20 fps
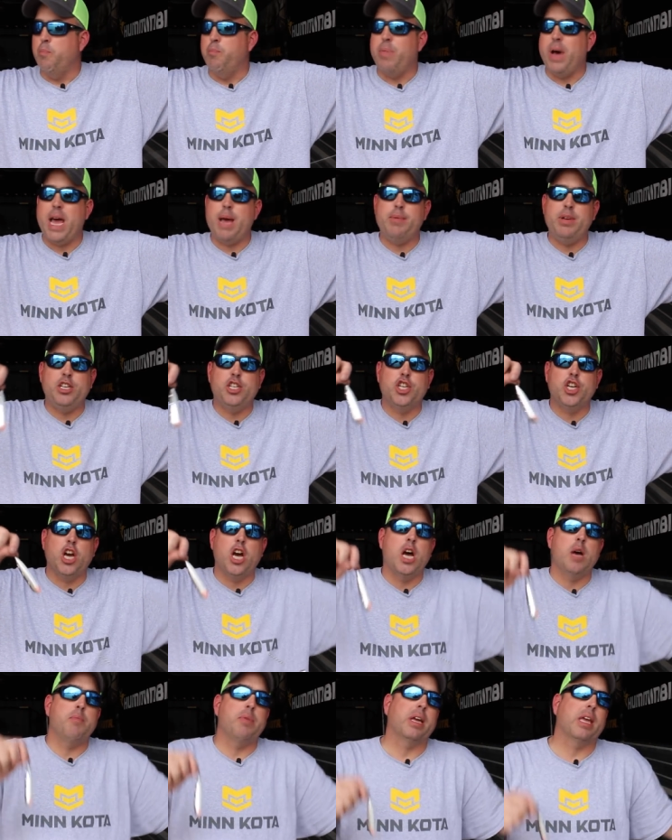Baby
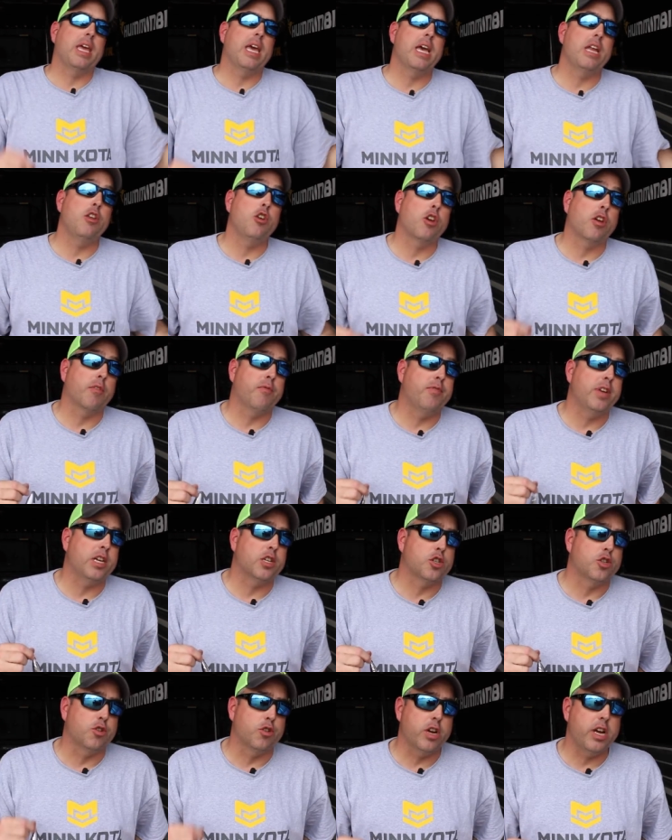Chub. Again, you can
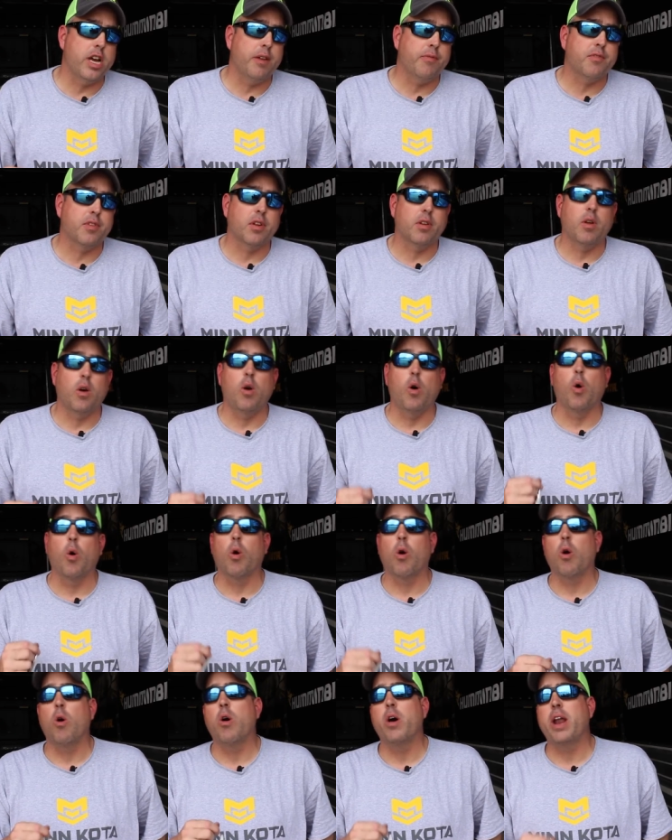fish drift
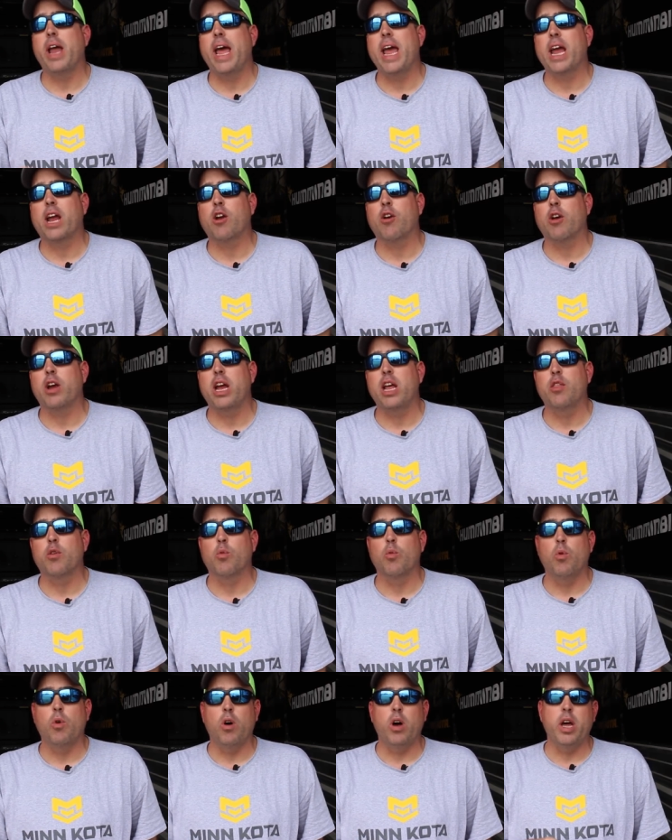or on anchor,
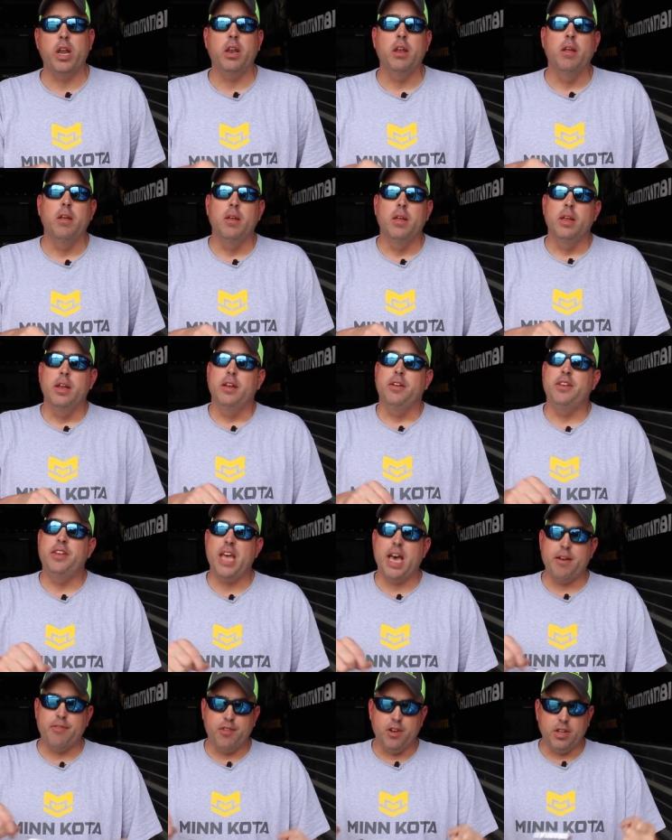either one.
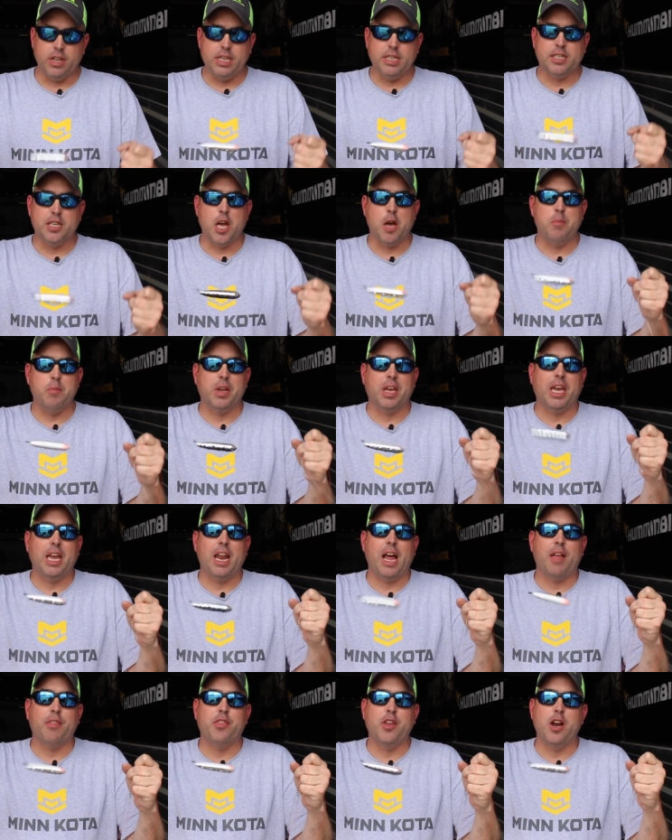Definitely something to
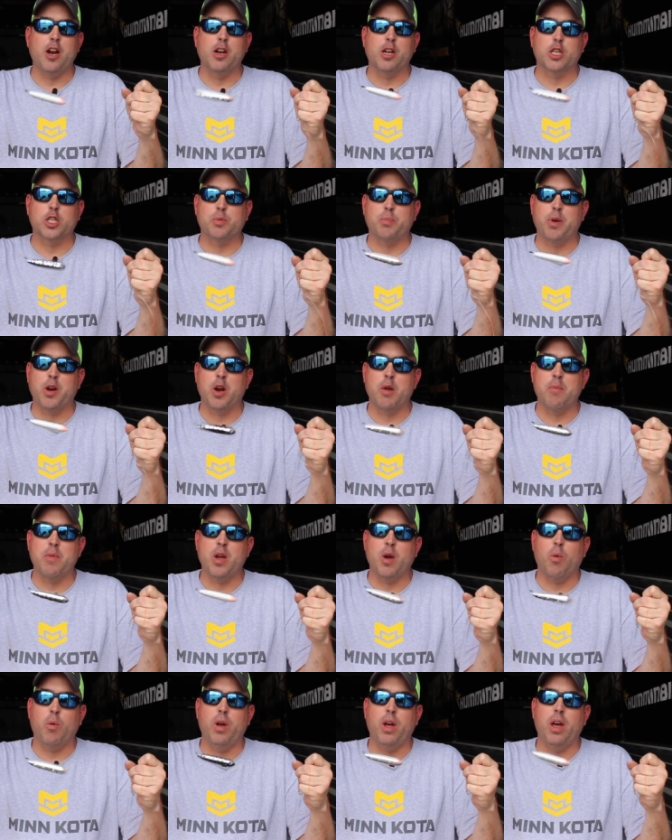get out there and
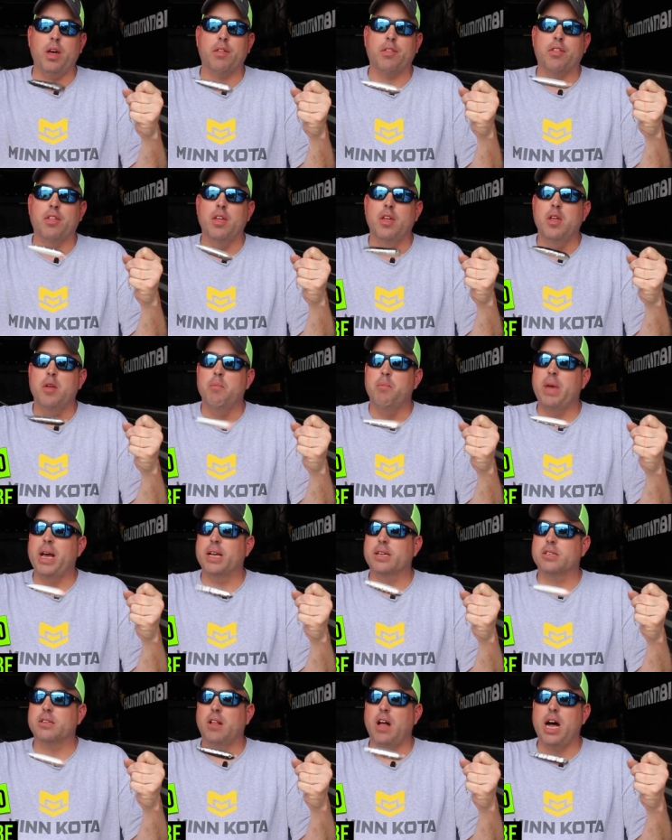experiment with.
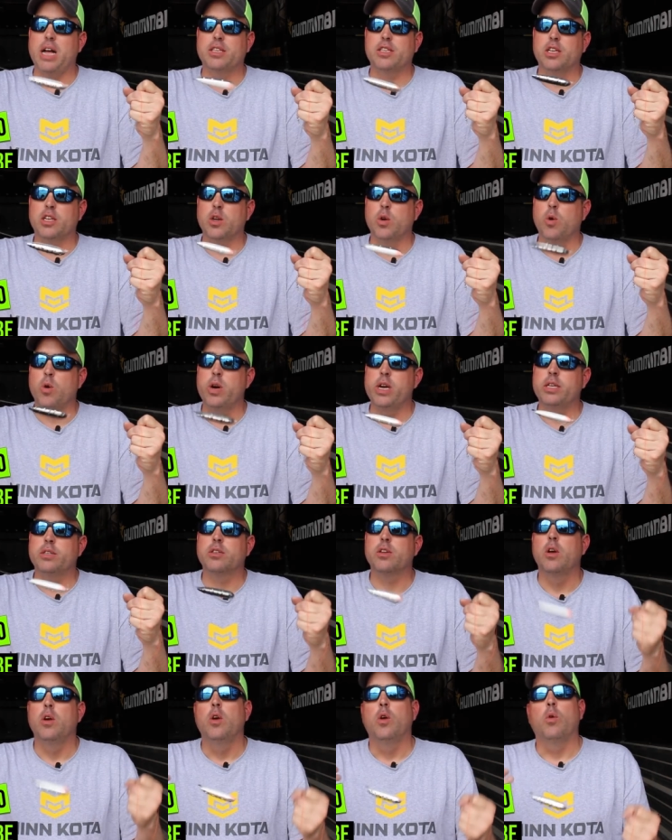Makes lots of
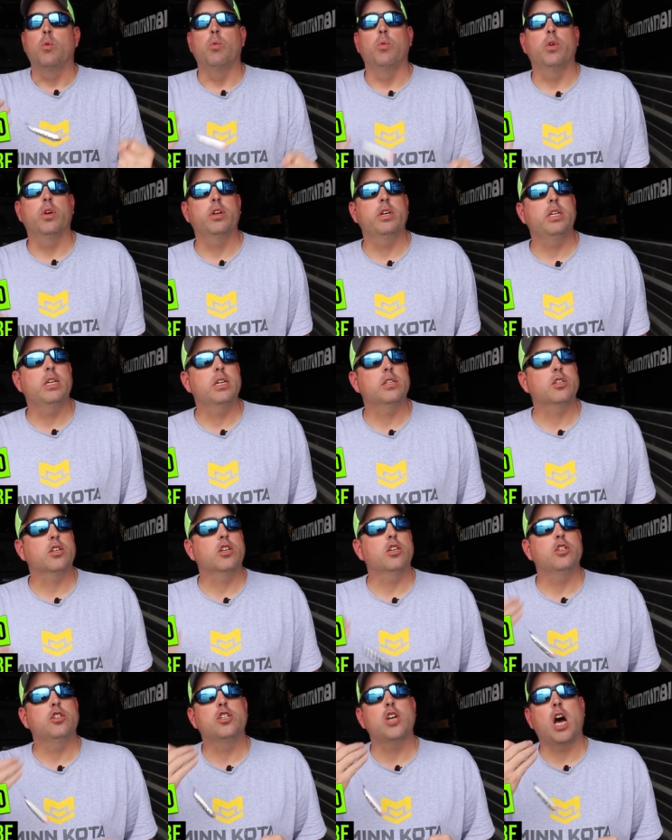noise, really does a
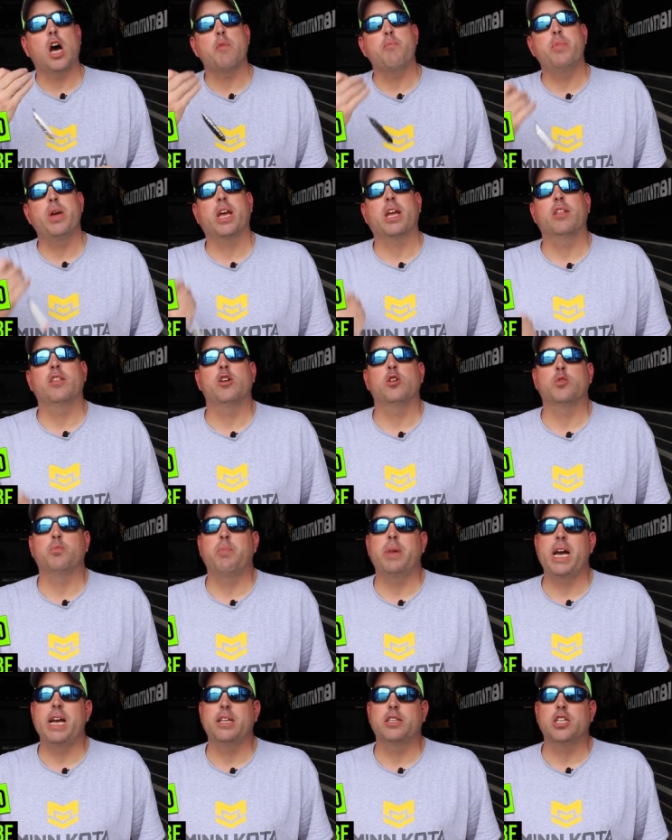good job picking those
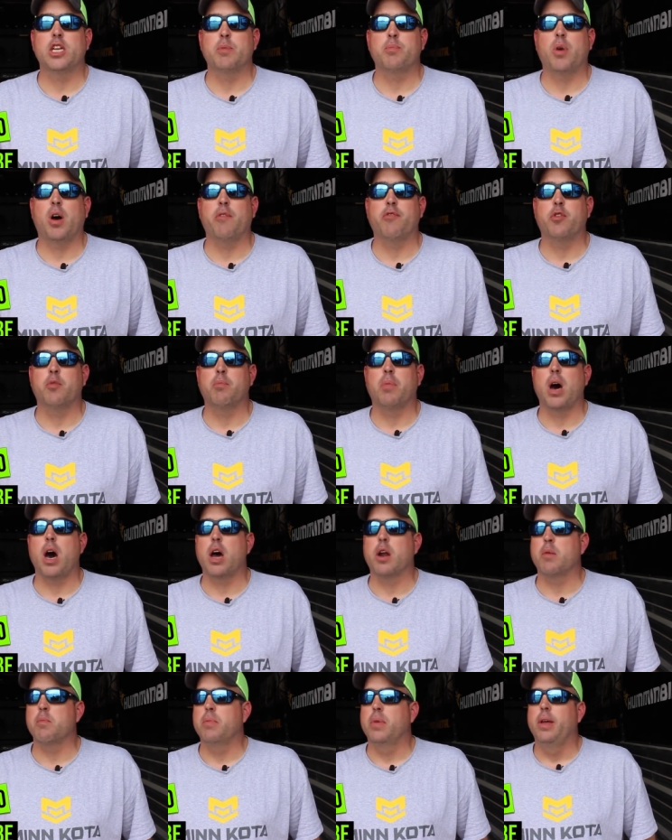baits up off the
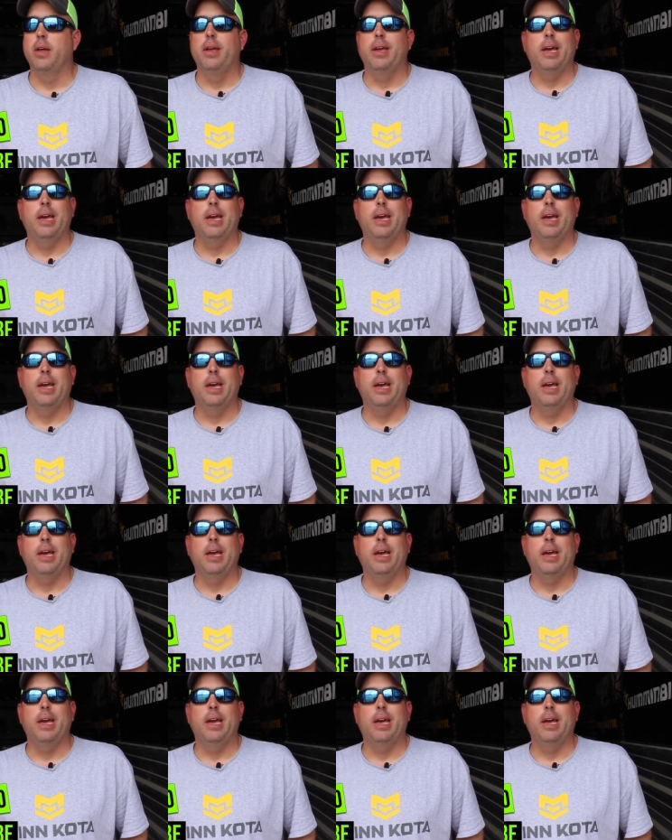bottom.